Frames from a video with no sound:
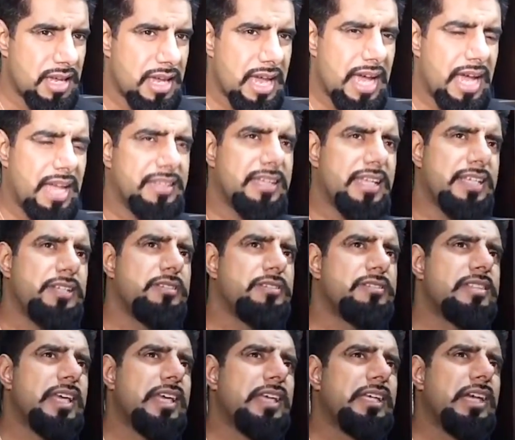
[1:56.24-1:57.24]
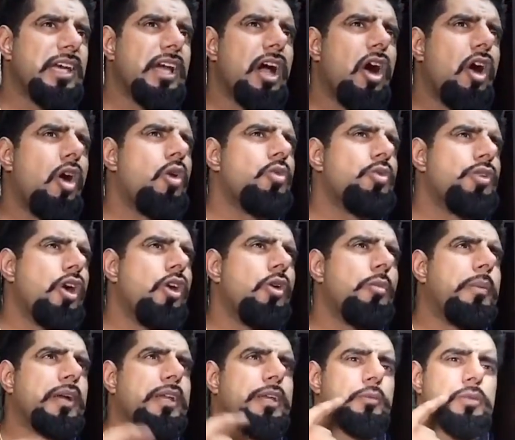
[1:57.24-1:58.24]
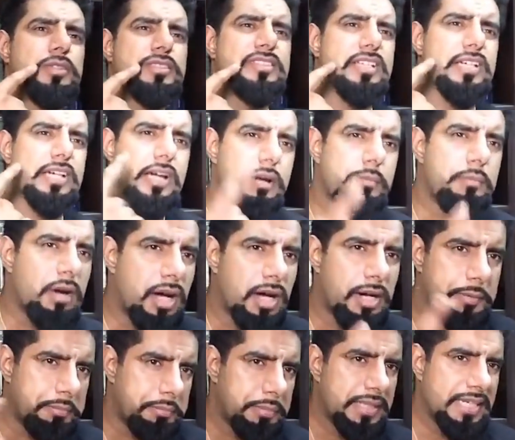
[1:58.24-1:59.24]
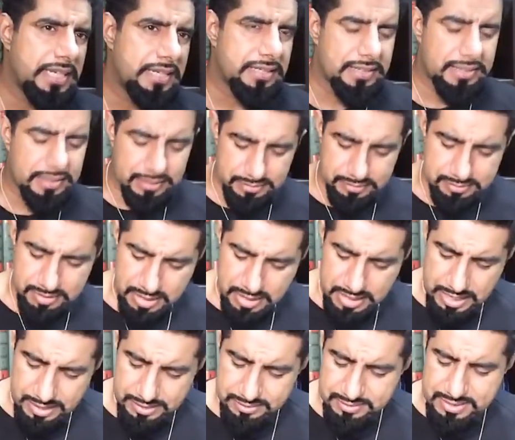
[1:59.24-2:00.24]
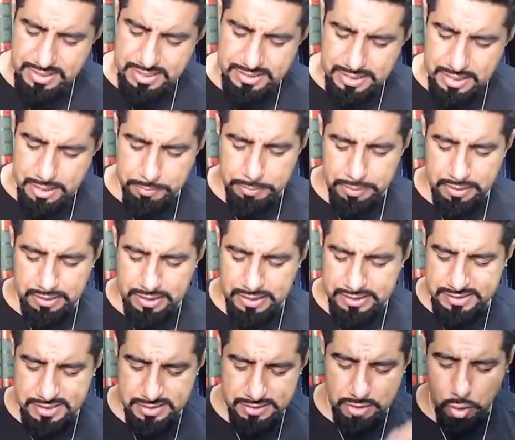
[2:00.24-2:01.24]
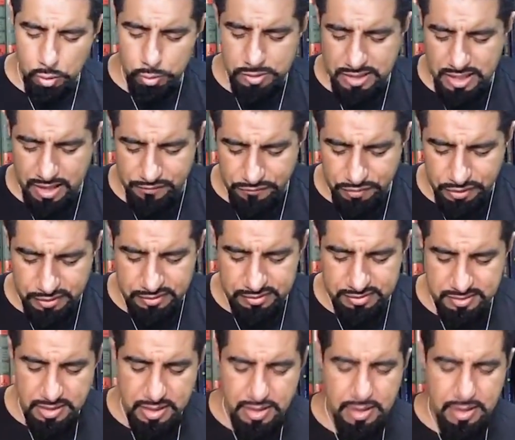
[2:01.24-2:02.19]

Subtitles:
And then you say, oh no, but it was the command, be, and it is. And you say, yeah, but let's just go to that verse.